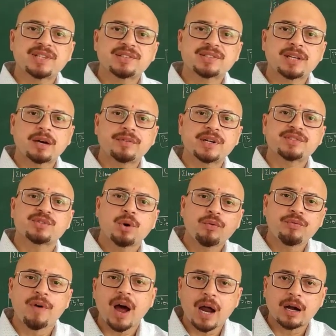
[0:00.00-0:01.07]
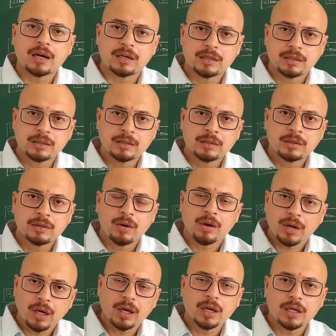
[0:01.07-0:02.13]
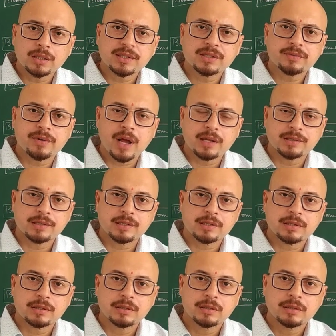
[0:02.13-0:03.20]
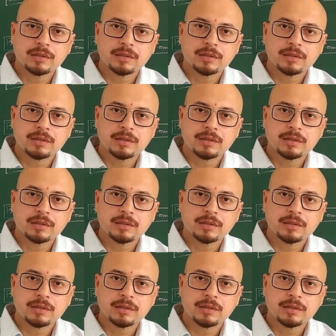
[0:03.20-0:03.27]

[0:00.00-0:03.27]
discovered so far on Earth's crust.